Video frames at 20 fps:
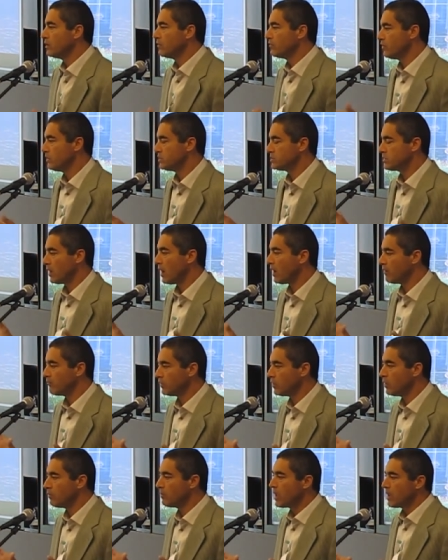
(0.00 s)
for its
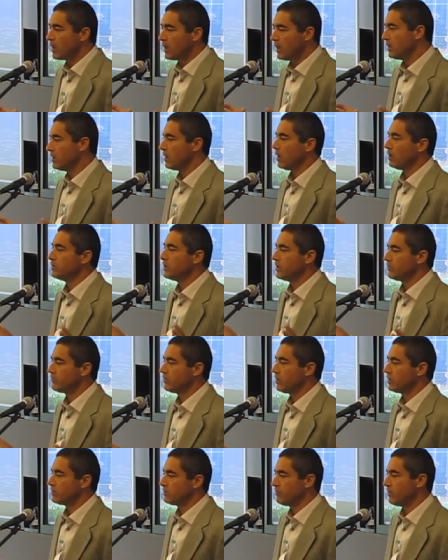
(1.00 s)
envelope, and it all does
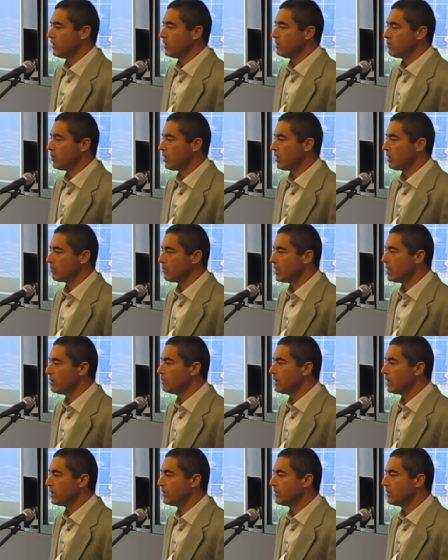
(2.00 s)
start to fall apart right
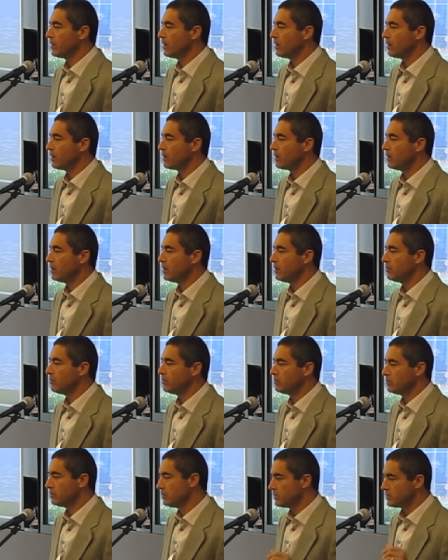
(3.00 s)
about there.
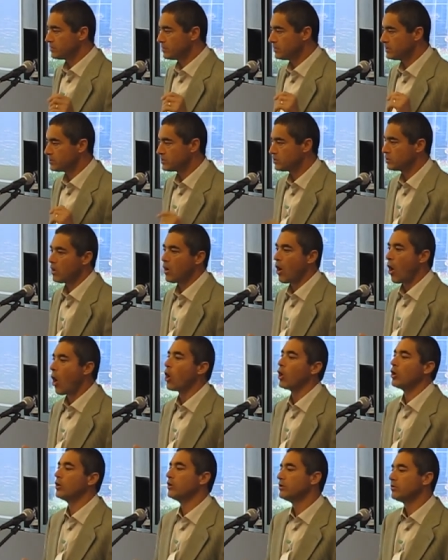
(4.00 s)
It's
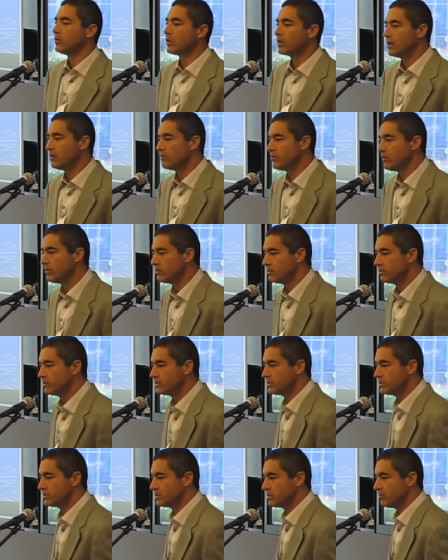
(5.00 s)
harder to recover the
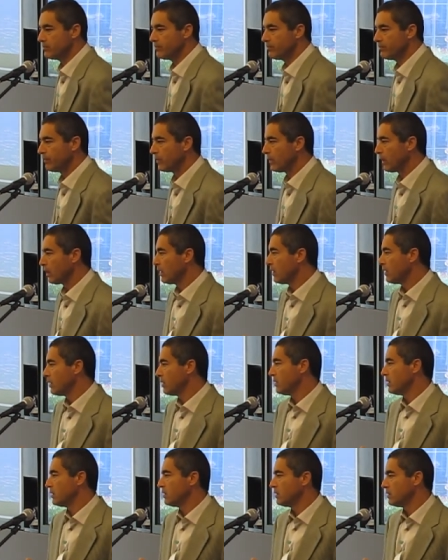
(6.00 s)
system.
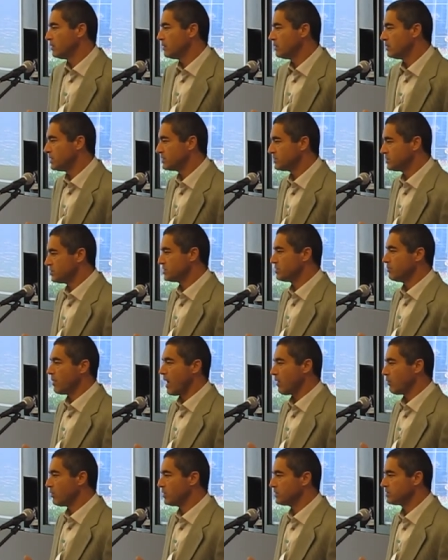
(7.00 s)
That's just
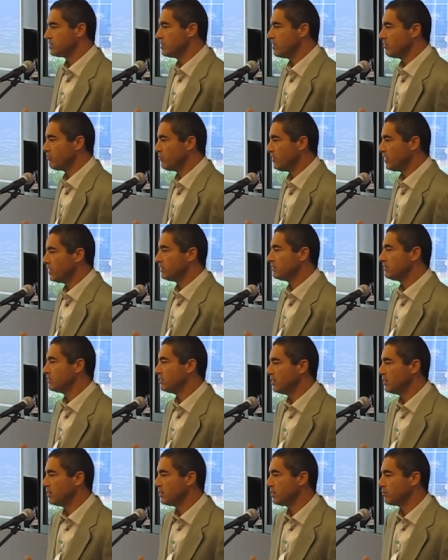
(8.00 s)
about where it's no fun.
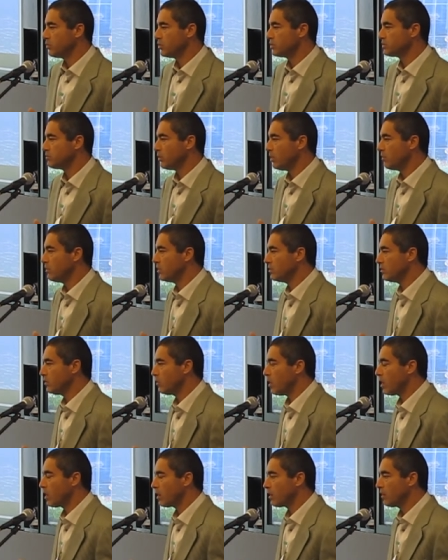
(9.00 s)
Put a small boat in
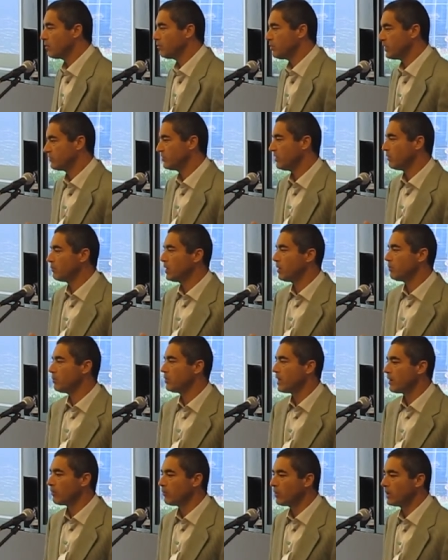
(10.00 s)
the water, pick something up
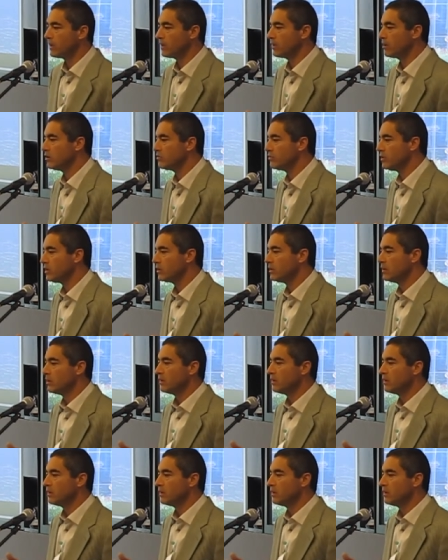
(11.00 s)
without running over.